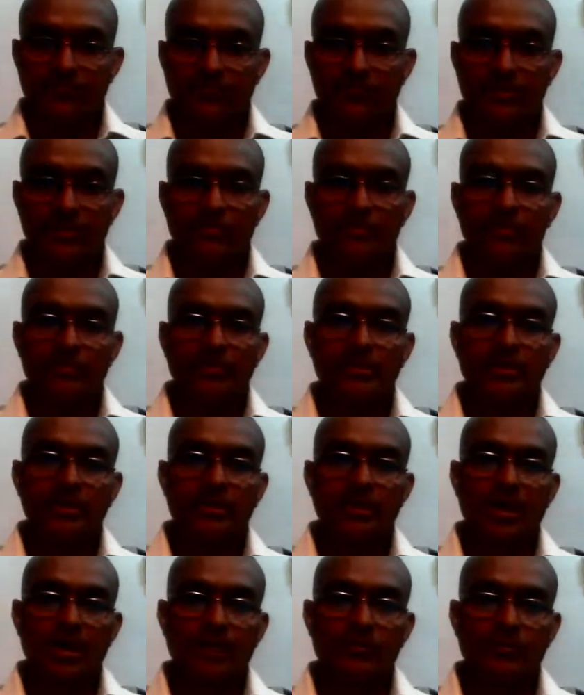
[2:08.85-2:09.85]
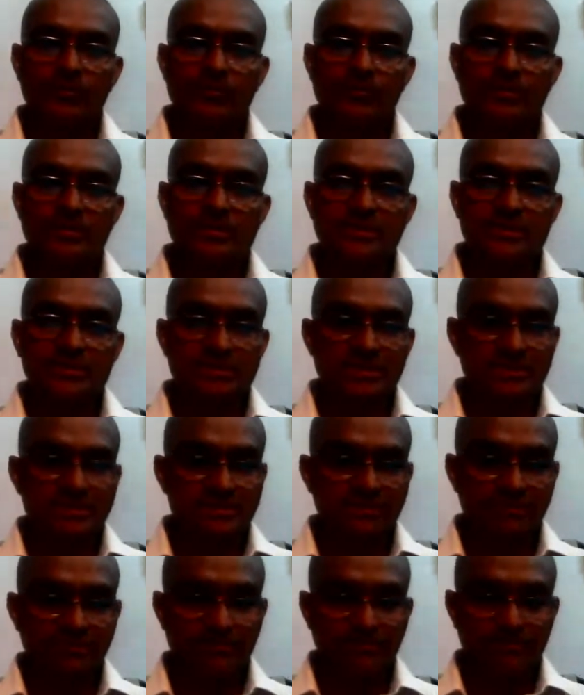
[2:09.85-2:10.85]
from doing above
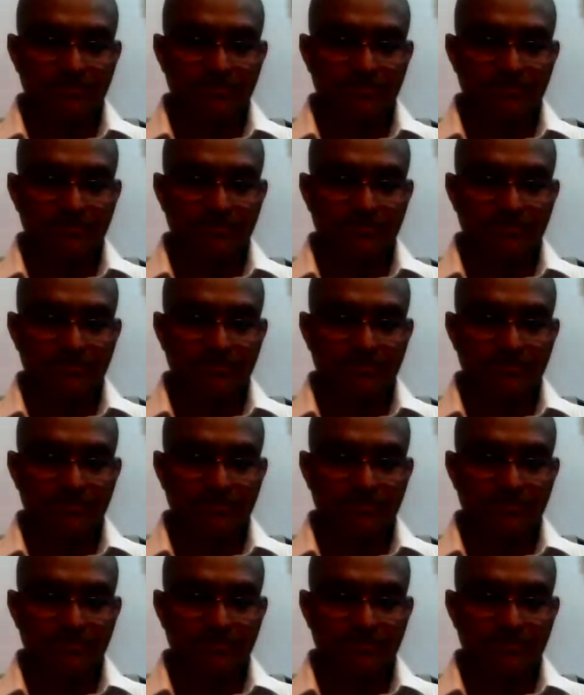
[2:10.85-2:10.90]
businesses?